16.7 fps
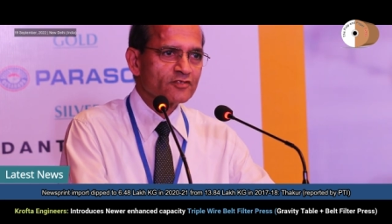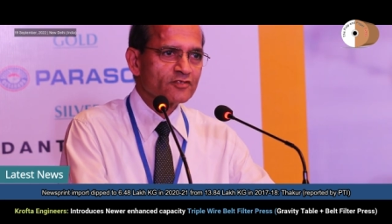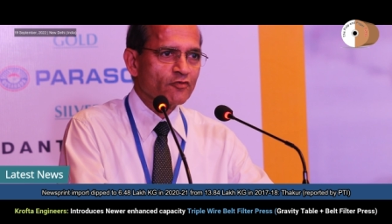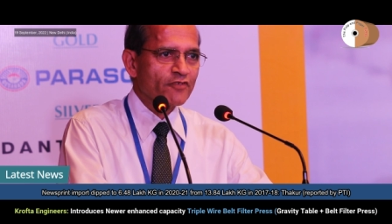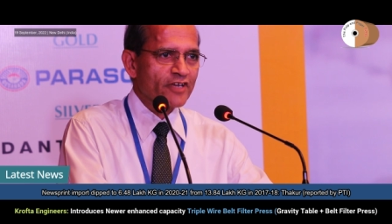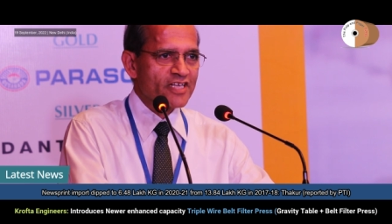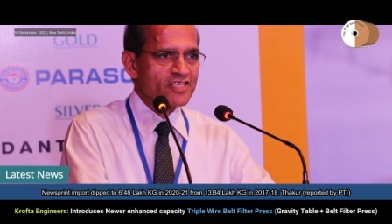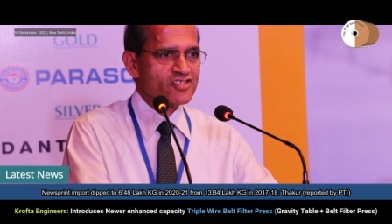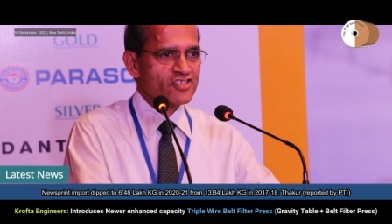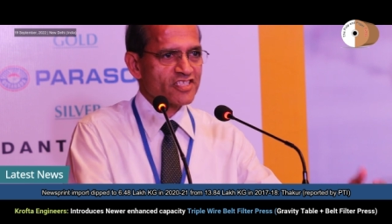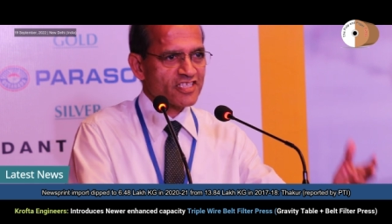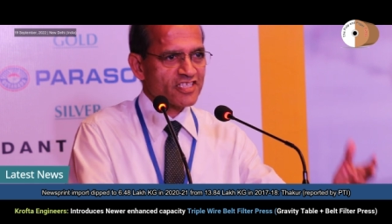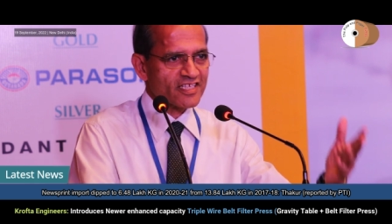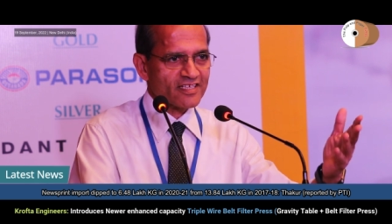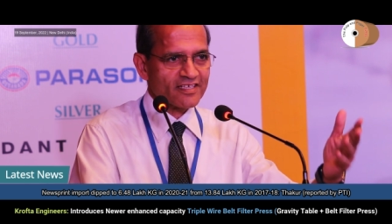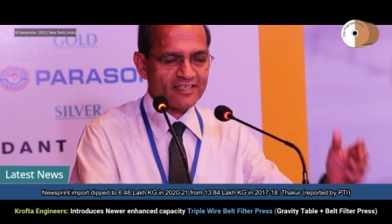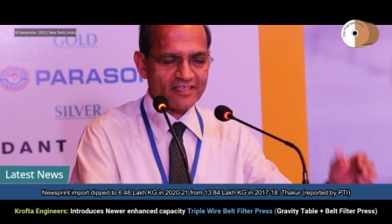the friends
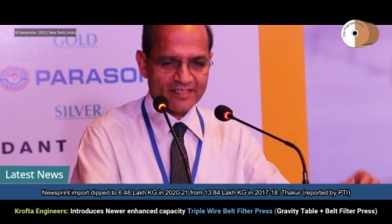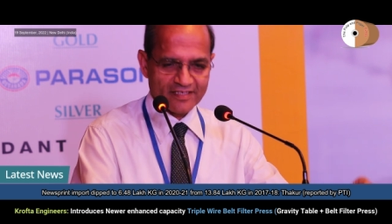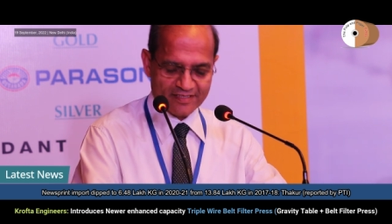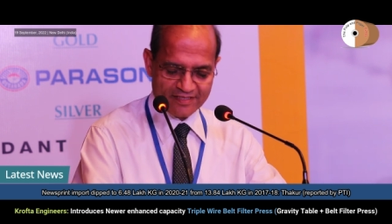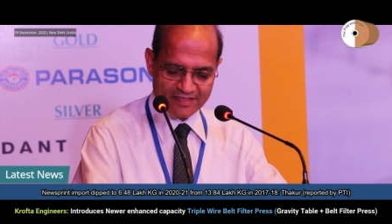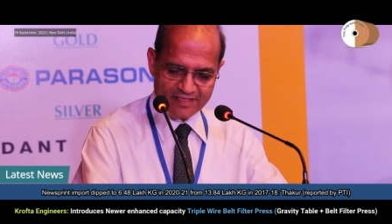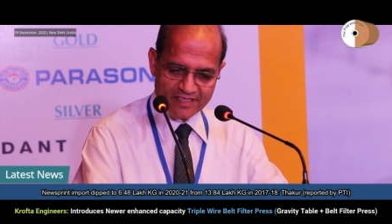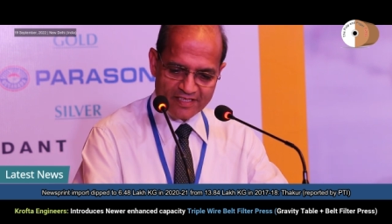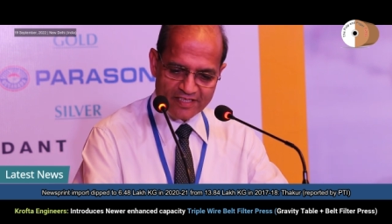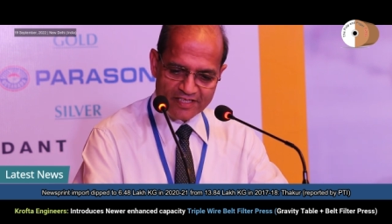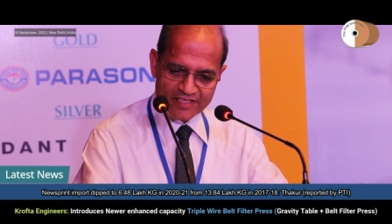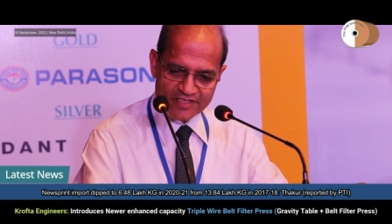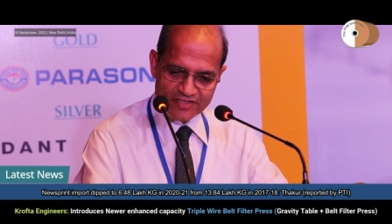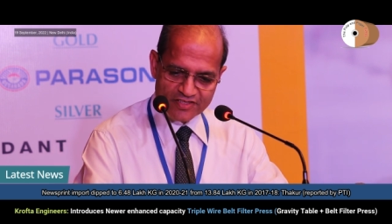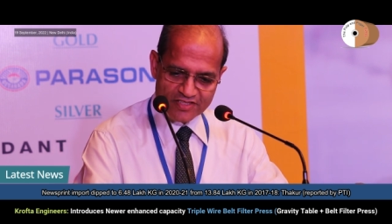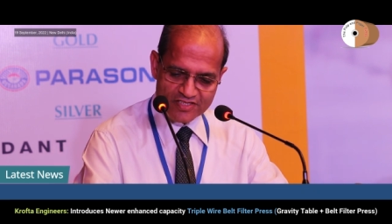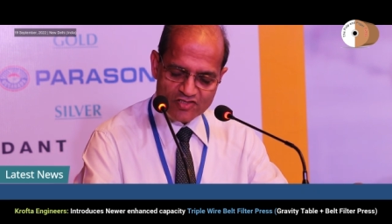sitting
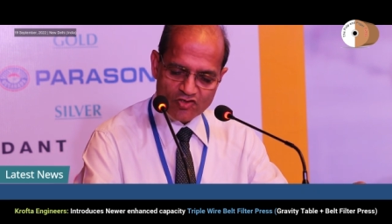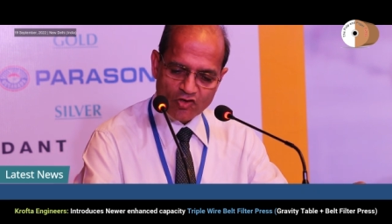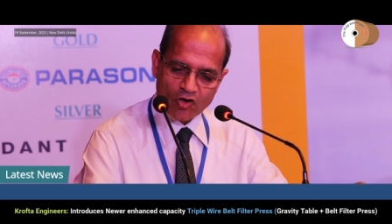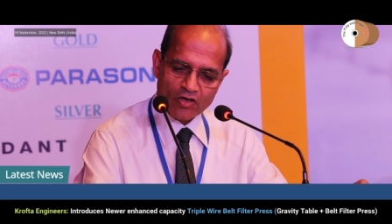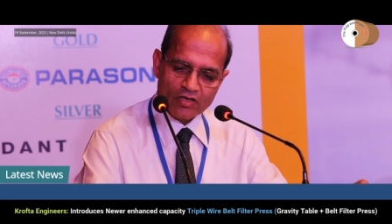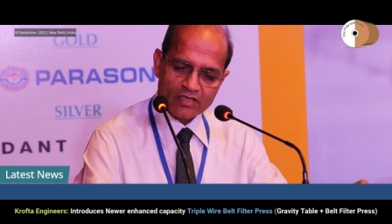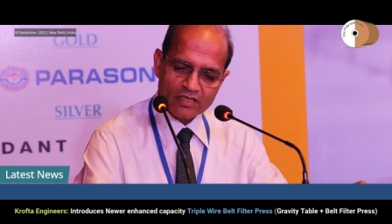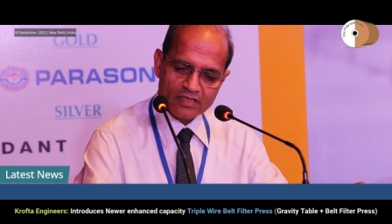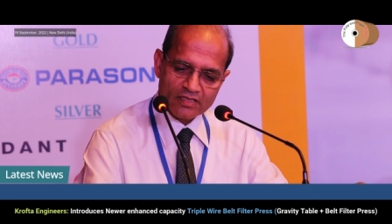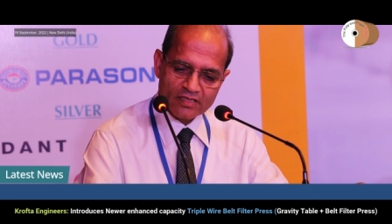in this hall.